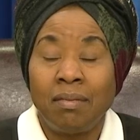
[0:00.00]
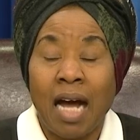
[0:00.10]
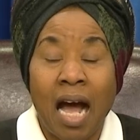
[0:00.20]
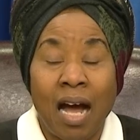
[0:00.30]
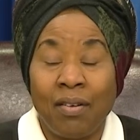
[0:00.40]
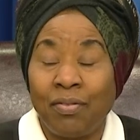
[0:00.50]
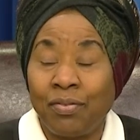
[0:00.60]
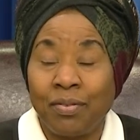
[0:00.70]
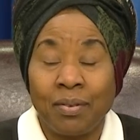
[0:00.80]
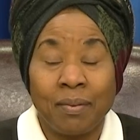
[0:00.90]
have
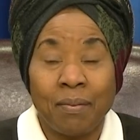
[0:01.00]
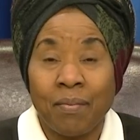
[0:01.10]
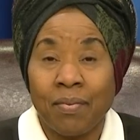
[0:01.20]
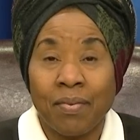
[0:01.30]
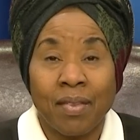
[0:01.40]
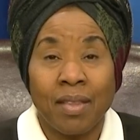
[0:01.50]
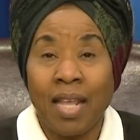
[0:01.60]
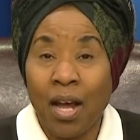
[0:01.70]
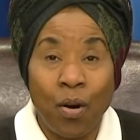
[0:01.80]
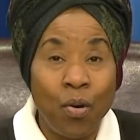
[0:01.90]

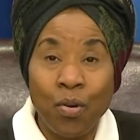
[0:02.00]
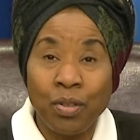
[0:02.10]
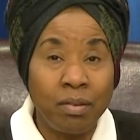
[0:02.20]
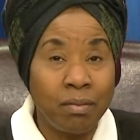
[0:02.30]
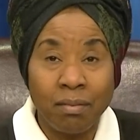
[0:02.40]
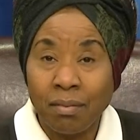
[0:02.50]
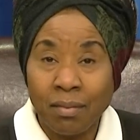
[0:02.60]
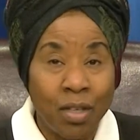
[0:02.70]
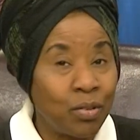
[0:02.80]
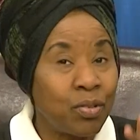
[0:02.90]
their own
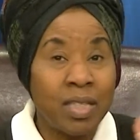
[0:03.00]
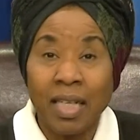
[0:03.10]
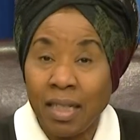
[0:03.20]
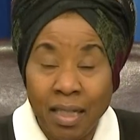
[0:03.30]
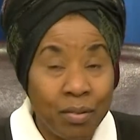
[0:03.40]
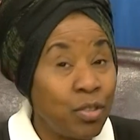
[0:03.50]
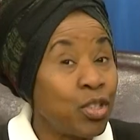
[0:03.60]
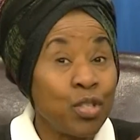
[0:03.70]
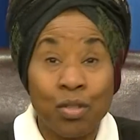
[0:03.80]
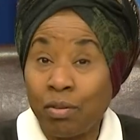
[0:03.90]
understanding, which
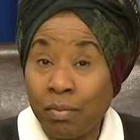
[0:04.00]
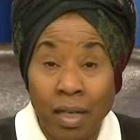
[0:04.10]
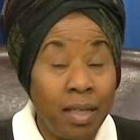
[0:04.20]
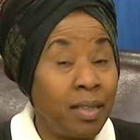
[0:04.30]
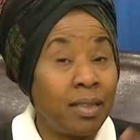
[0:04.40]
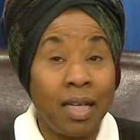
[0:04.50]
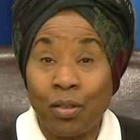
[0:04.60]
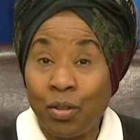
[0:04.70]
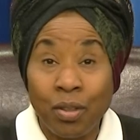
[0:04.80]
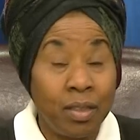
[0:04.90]
is, hey, they're
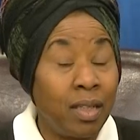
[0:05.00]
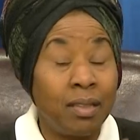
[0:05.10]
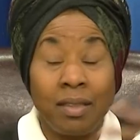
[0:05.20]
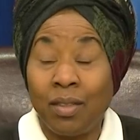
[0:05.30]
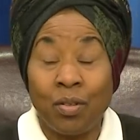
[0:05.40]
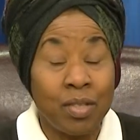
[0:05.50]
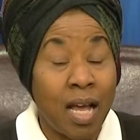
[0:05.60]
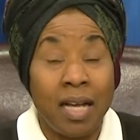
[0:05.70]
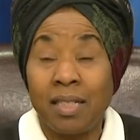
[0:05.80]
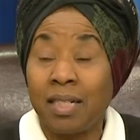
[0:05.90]
good, they, you know,
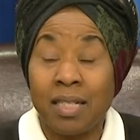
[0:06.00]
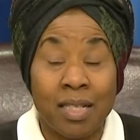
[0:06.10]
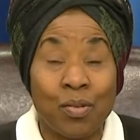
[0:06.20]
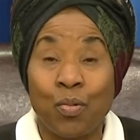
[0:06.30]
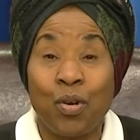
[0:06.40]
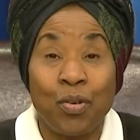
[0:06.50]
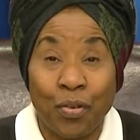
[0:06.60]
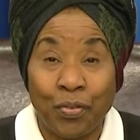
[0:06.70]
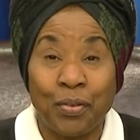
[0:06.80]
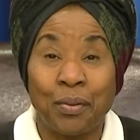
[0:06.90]
scientists is
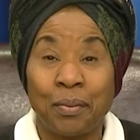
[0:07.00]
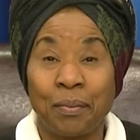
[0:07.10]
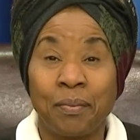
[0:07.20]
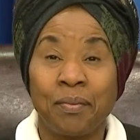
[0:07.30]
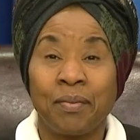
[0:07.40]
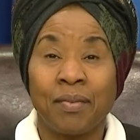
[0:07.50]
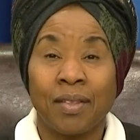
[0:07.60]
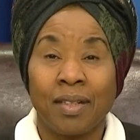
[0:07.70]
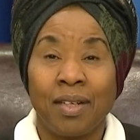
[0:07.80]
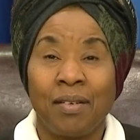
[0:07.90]
wonderful,
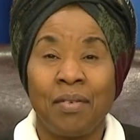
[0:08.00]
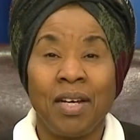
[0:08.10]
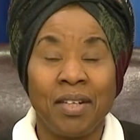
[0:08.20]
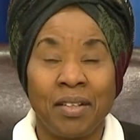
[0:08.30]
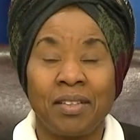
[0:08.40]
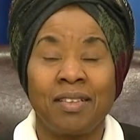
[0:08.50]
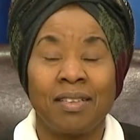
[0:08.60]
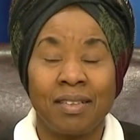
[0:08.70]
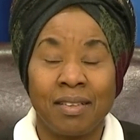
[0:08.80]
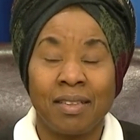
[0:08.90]
very good.
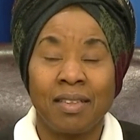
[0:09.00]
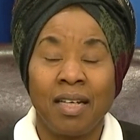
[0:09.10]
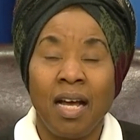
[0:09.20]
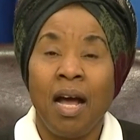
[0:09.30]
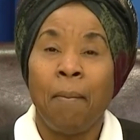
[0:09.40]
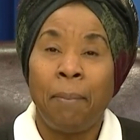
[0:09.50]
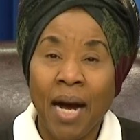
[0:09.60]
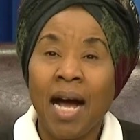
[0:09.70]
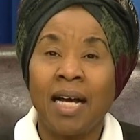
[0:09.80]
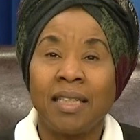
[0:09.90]

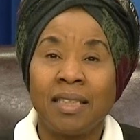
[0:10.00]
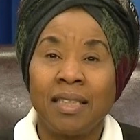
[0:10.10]
But